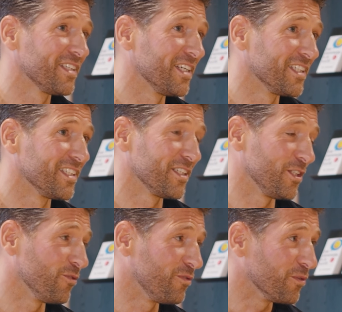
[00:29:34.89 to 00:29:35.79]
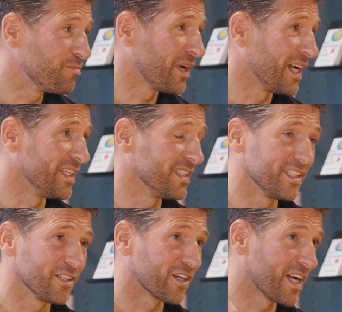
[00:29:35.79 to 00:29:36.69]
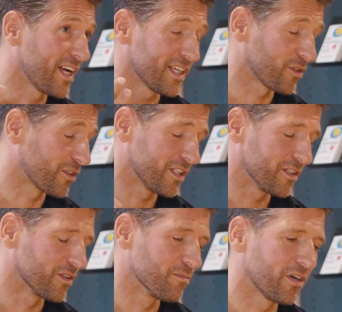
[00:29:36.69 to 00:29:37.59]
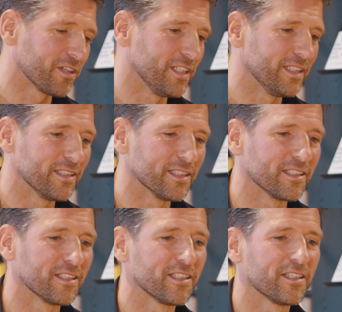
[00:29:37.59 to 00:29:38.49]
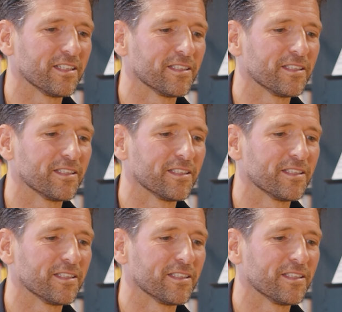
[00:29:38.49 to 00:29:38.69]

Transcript: And you feel pain in your head or in your body. And